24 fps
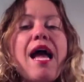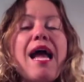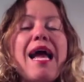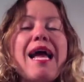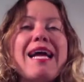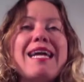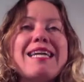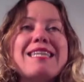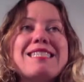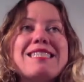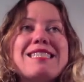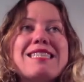
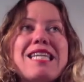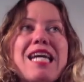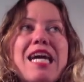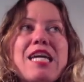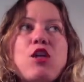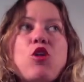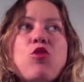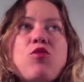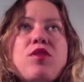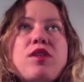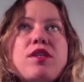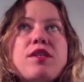And I
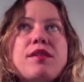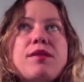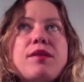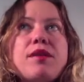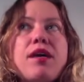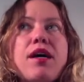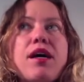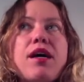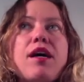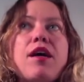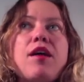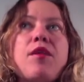know the
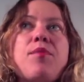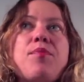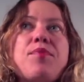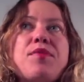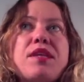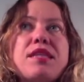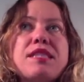um,